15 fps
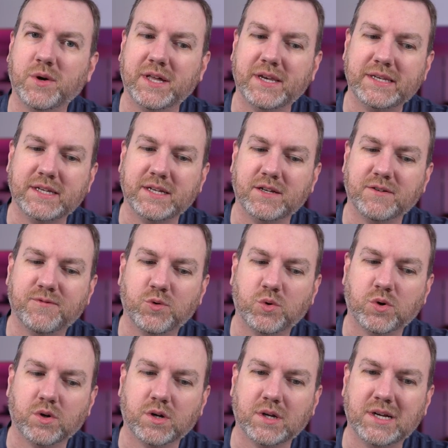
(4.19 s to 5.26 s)
editing
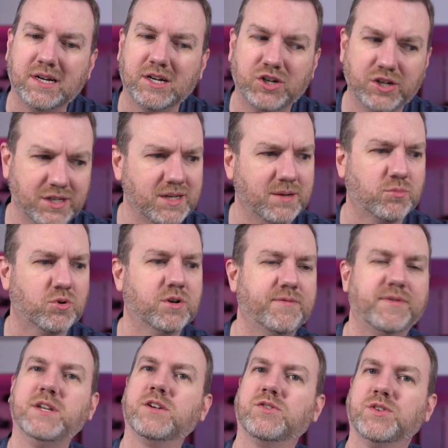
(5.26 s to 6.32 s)
for a good number of
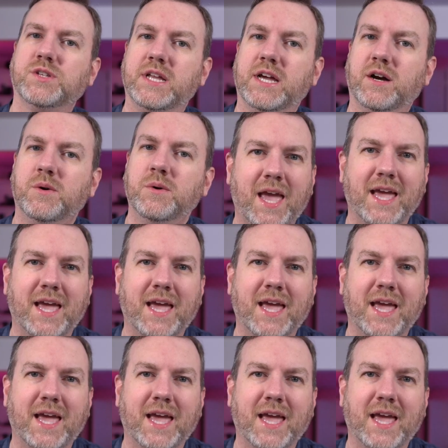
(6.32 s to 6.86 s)
years now,